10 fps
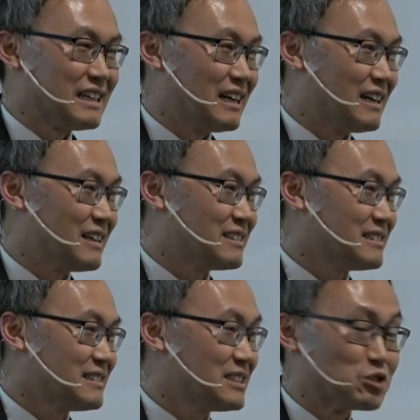uh,
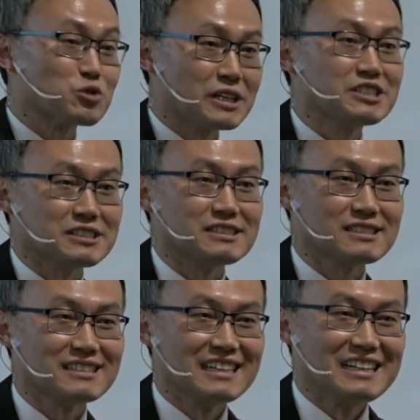situations.